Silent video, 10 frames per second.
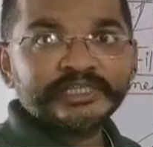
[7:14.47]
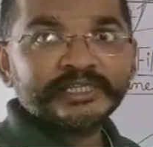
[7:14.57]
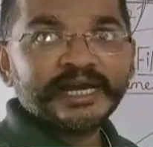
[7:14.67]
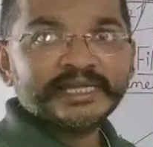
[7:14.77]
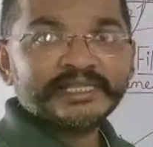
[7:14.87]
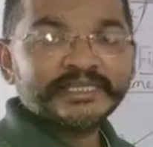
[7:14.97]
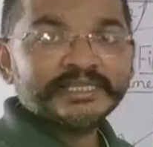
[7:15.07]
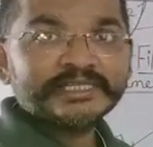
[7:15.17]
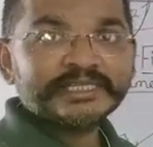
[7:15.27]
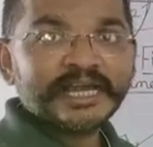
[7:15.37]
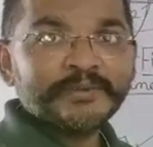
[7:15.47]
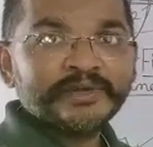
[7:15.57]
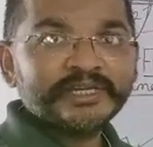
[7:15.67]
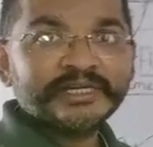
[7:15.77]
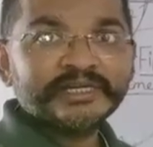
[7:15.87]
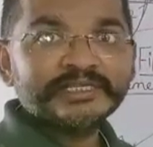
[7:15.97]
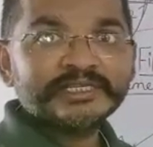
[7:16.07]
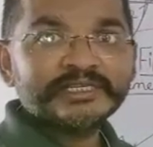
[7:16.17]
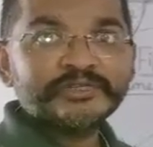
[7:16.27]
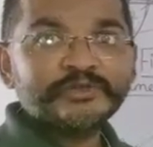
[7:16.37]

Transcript: diathecous stamen consists